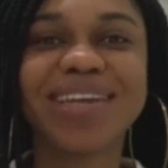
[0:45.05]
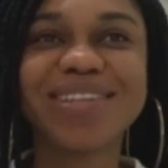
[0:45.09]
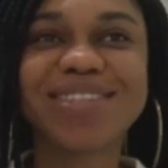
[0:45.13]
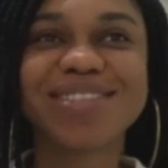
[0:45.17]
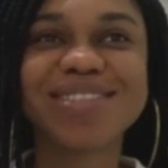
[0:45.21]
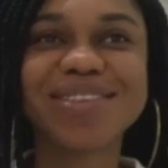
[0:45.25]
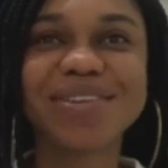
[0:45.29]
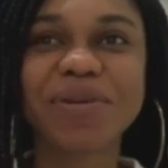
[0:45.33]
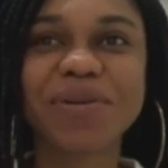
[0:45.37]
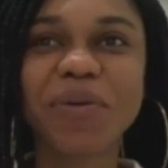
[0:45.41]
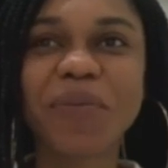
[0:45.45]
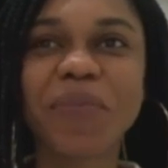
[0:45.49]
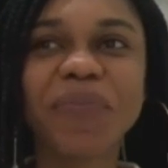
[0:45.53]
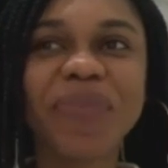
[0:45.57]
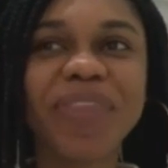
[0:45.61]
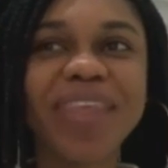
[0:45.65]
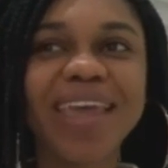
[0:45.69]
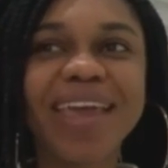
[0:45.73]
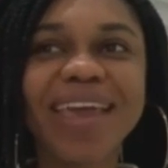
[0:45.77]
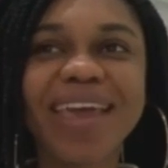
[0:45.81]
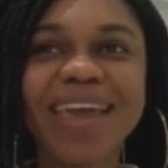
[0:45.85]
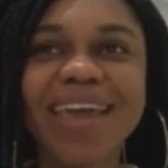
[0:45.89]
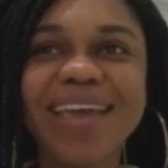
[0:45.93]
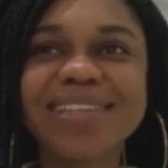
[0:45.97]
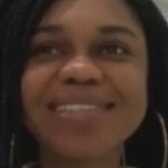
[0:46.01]
So
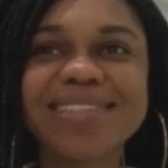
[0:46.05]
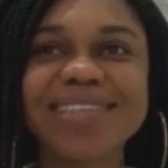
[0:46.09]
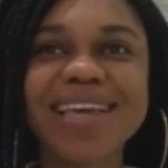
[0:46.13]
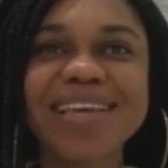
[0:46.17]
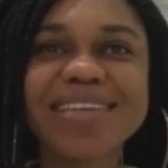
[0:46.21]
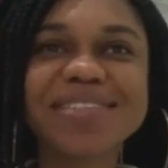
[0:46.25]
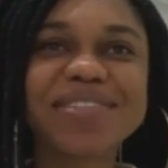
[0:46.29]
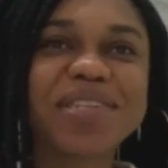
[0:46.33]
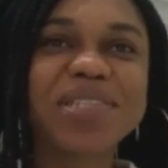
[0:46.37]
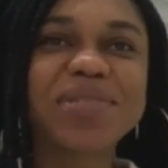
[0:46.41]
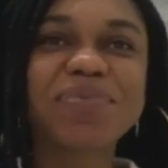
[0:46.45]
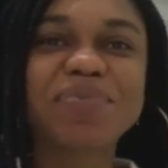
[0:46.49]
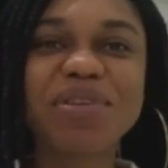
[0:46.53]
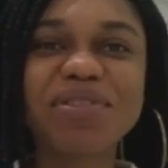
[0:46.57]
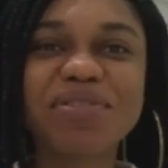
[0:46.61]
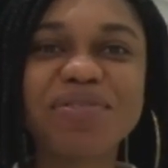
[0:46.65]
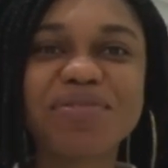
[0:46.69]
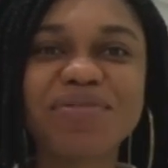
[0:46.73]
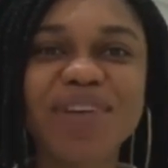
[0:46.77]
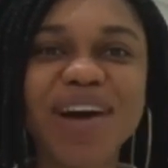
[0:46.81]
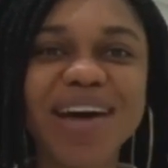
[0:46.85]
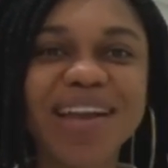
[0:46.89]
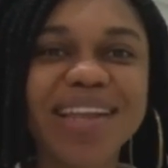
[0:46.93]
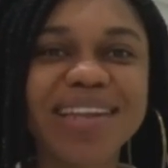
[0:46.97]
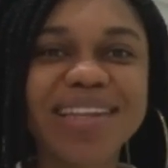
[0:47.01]
it's it's just been
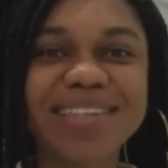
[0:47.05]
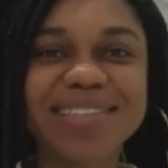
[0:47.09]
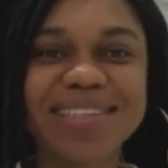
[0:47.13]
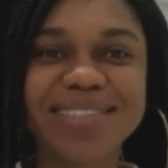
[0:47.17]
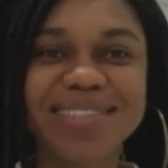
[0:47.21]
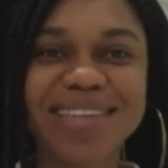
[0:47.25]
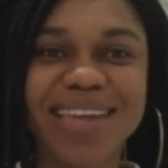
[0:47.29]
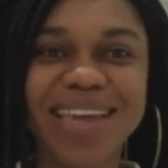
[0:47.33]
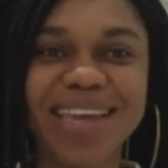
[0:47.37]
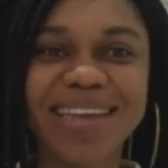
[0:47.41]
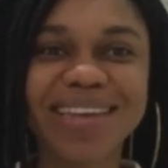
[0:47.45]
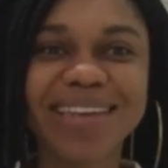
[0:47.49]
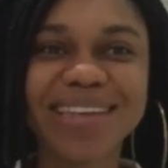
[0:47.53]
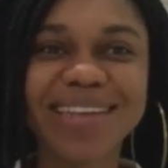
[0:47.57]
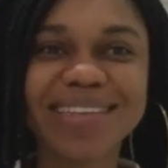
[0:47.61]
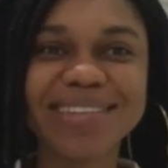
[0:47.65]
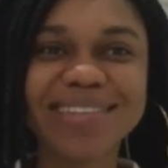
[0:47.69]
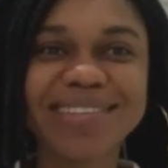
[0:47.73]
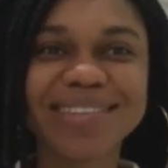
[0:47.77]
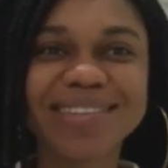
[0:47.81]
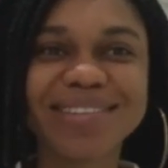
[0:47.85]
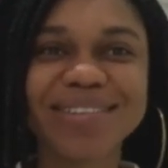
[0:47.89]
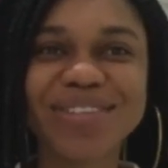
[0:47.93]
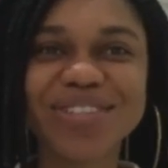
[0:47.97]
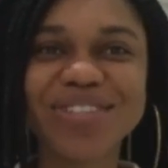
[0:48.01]
fun, entertaining, you
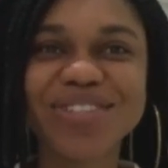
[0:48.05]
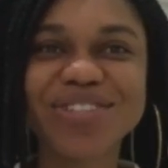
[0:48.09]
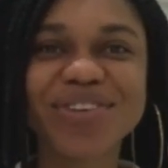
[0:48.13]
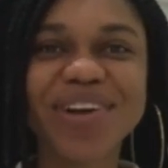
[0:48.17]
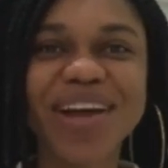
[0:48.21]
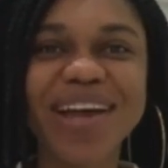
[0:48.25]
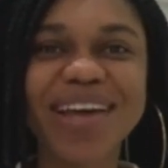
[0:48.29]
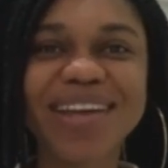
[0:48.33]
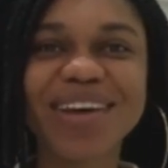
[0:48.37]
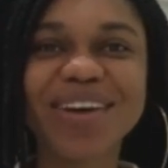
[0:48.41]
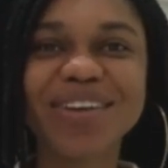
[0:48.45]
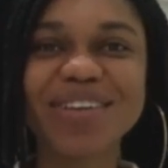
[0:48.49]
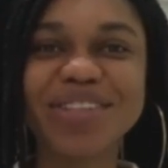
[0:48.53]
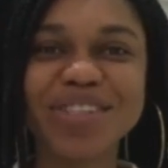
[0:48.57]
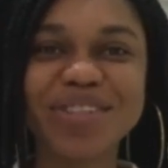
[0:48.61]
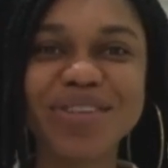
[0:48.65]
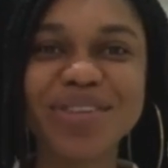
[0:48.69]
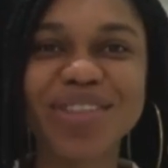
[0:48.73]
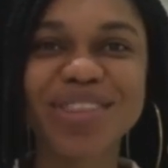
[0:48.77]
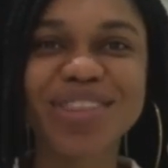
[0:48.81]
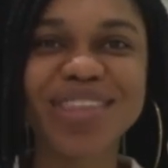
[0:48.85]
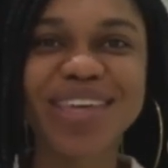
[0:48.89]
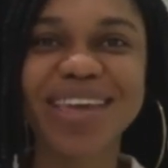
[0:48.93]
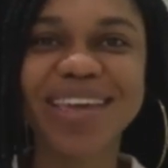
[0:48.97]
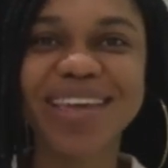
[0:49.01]
know, trying out new
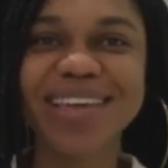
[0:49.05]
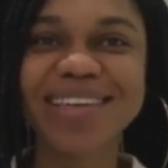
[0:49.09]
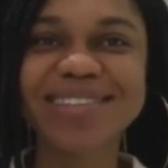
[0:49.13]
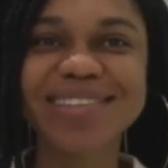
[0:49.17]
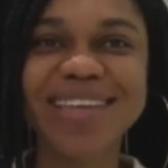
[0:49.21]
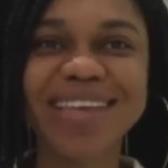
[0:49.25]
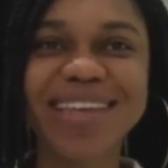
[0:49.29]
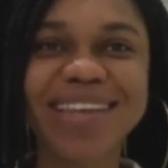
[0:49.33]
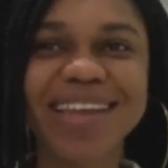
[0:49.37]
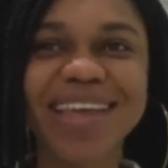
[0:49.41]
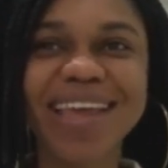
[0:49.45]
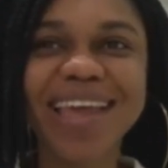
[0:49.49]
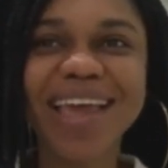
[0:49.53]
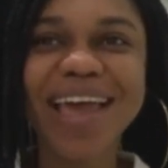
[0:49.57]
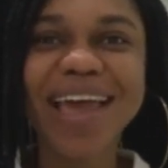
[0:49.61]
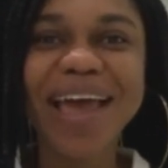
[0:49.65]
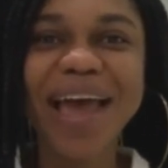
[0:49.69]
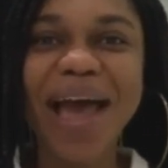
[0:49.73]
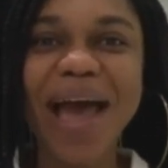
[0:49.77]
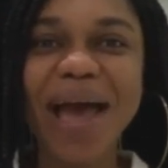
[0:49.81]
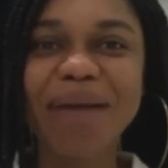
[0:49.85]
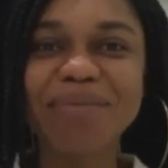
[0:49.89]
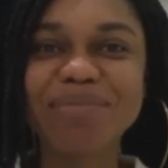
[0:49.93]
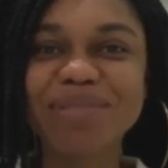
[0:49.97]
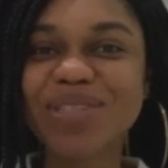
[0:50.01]
things, and
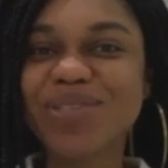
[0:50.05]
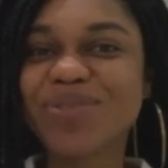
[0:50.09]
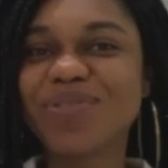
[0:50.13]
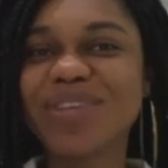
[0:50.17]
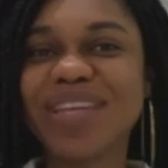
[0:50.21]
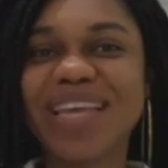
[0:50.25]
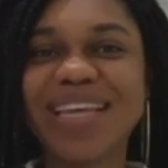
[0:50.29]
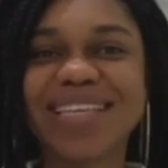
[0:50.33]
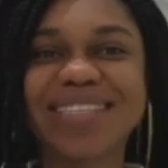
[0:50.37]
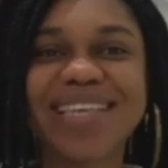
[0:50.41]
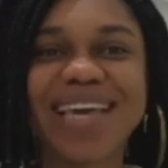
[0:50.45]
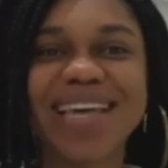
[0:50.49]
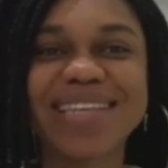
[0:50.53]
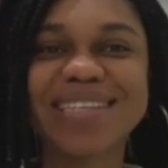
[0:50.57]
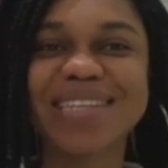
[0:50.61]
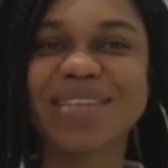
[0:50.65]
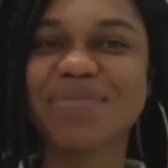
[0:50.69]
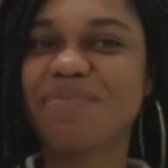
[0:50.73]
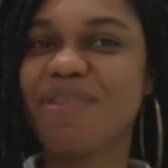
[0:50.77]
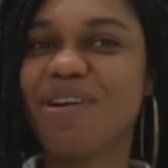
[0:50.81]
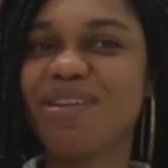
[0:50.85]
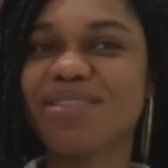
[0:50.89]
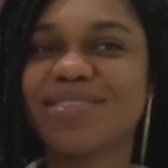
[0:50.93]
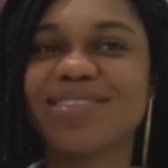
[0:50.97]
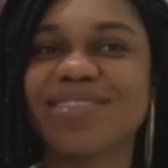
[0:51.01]
I'm just really excited
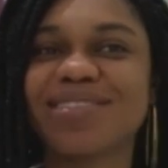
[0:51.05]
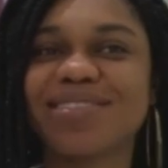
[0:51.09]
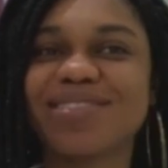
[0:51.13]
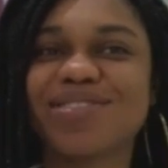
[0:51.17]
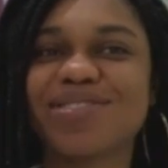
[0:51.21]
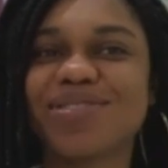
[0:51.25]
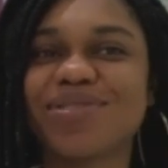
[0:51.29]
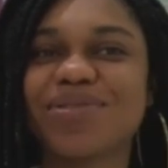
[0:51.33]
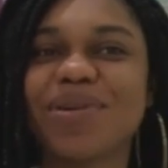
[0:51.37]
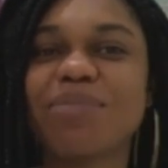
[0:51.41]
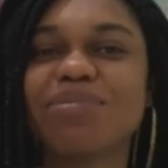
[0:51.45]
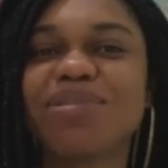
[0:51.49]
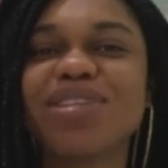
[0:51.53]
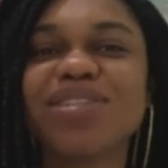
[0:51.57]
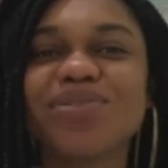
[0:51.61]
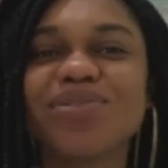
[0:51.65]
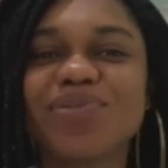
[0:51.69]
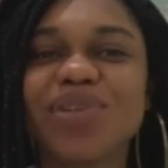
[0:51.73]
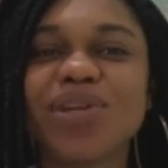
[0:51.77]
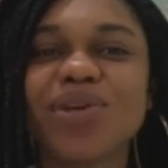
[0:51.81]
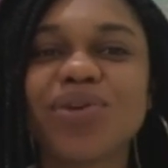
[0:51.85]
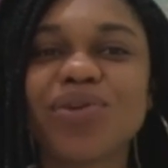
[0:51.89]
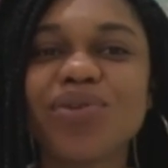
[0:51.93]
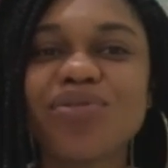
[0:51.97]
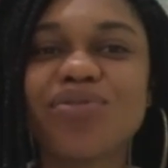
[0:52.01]
about it. So I'm just
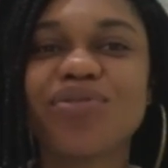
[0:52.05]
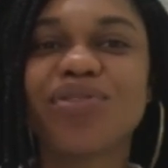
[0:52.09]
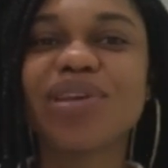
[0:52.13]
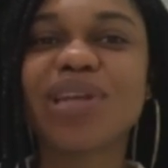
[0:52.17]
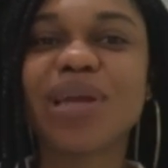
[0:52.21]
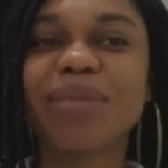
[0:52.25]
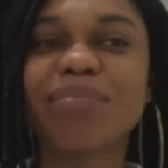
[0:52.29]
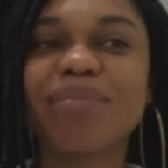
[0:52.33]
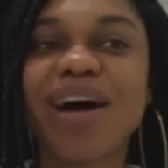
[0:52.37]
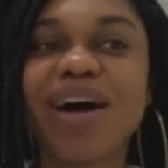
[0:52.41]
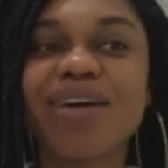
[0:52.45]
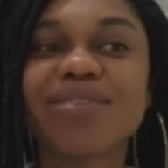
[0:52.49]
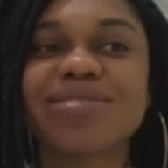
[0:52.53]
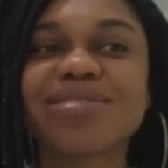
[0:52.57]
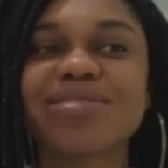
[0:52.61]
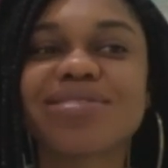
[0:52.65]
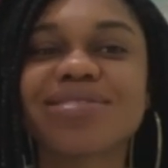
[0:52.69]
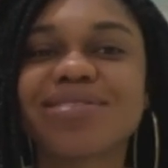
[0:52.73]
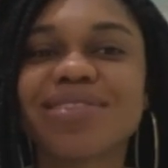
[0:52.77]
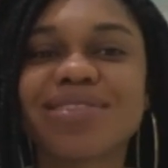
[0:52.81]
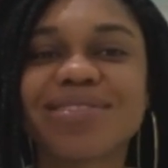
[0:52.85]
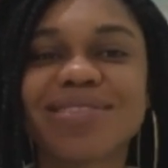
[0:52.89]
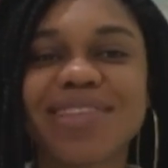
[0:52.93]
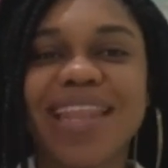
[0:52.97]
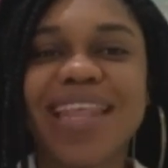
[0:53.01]
really goofing about
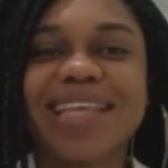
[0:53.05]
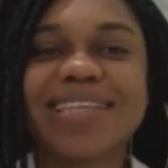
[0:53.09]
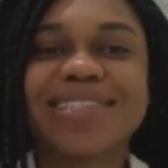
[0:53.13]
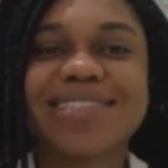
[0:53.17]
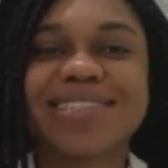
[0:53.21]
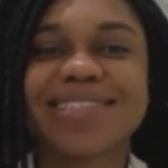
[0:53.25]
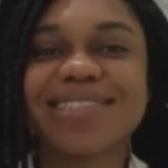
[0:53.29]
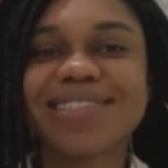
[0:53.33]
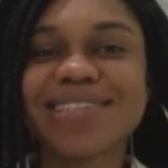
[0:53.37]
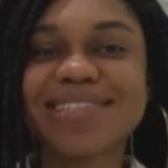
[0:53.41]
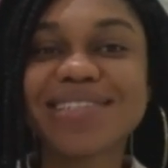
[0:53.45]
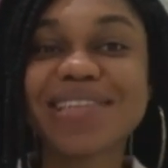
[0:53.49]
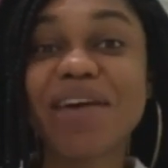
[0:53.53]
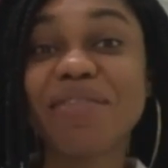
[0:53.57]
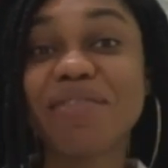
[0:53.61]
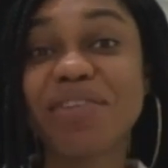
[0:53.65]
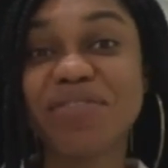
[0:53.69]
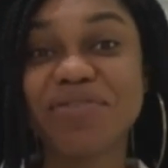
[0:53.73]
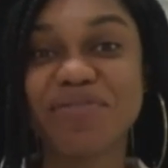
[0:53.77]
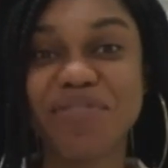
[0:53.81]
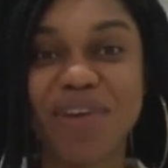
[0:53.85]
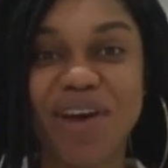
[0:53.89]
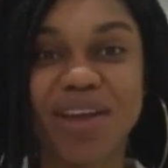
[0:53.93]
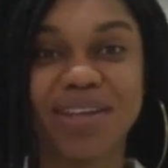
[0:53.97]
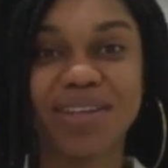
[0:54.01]
this, just having
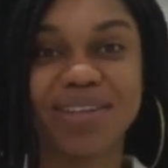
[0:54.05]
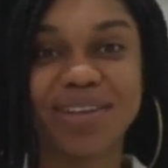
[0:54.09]
fun.